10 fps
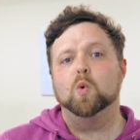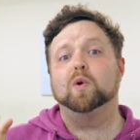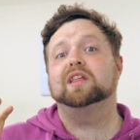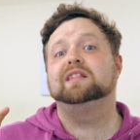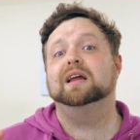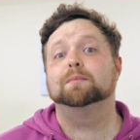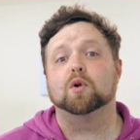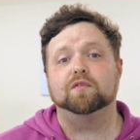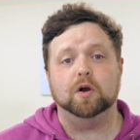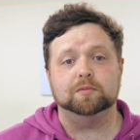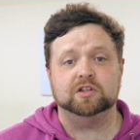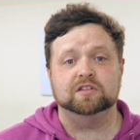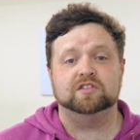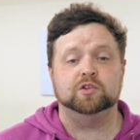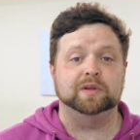with a number of
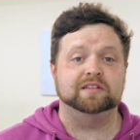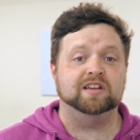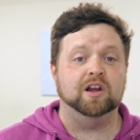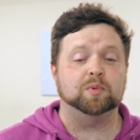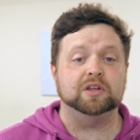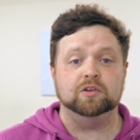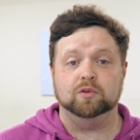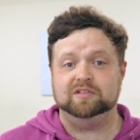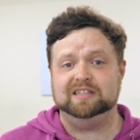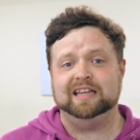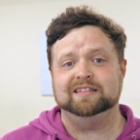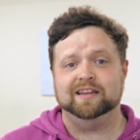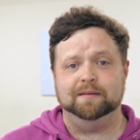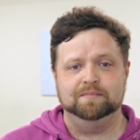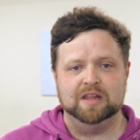options to interpret your
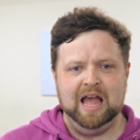data.